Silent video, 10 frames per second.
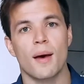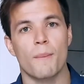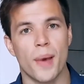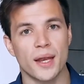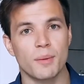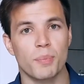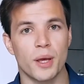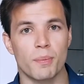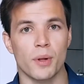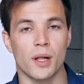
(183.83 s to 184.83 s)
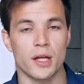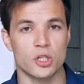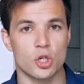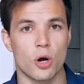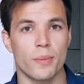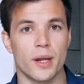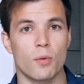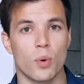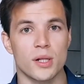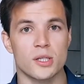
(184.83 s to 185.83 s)
Many people in Germany
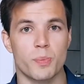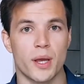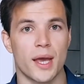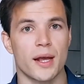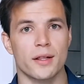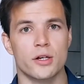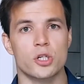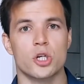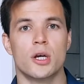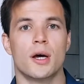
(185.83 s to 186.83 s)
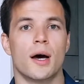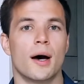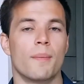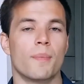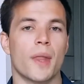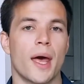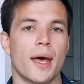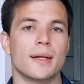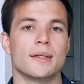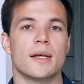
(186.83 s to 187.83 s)
will speak English,
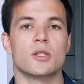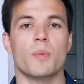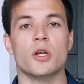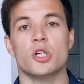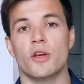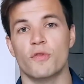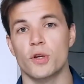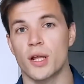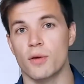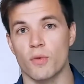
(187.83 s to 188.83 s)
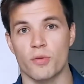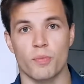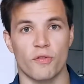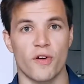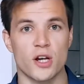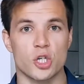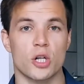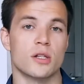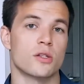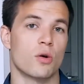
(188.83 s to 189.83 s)
and especially if you're dealing with
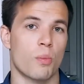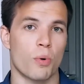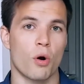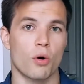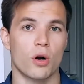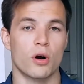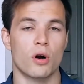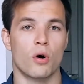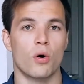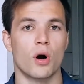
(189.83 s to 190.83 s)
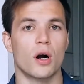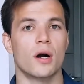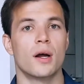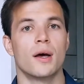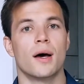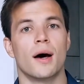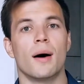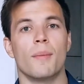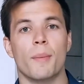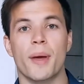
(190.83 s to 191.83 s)
professionals, so a broker or a
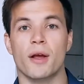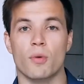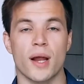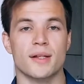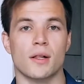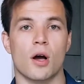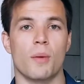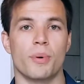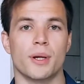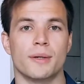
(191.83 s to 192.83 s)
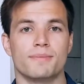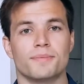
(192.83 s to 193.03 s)
big rental company.